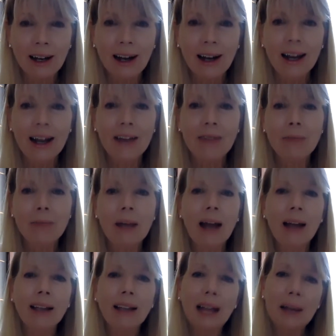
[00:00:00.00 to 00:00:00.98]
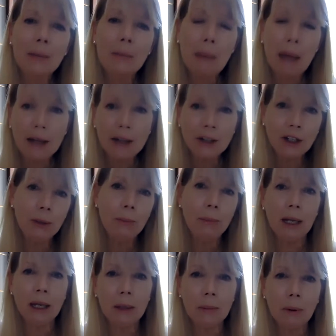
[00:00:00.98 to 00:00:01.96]
I like matching
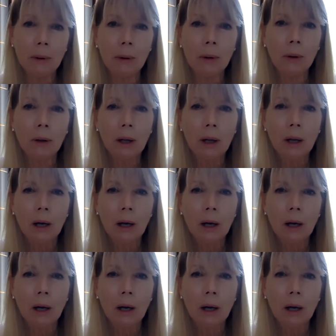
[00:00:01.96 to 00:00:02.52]
people